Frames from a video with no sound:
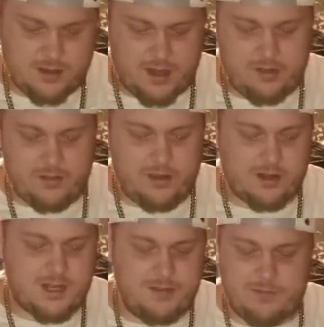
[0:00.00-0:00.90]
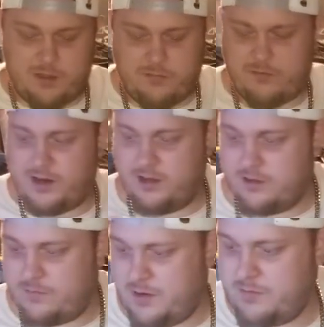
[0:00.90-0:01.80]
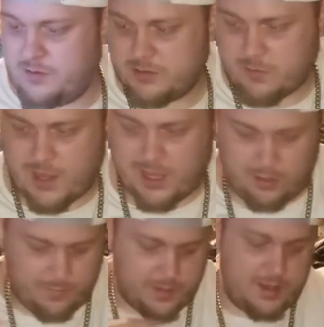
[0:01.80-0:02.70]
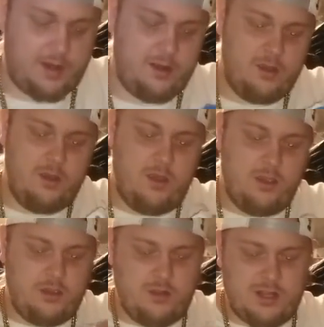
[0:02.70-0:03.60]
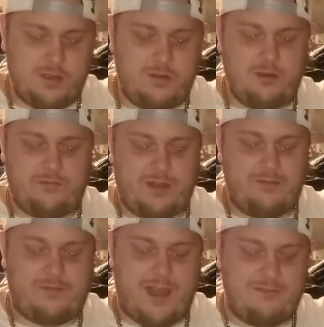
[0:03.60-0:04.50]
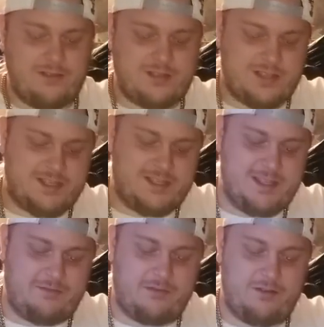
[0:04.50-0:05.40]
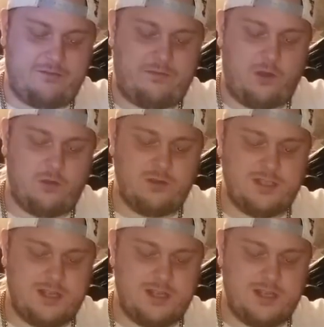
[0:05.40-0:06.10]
I know they are cheap though for regular people as well, but usually when you find five or six different phones in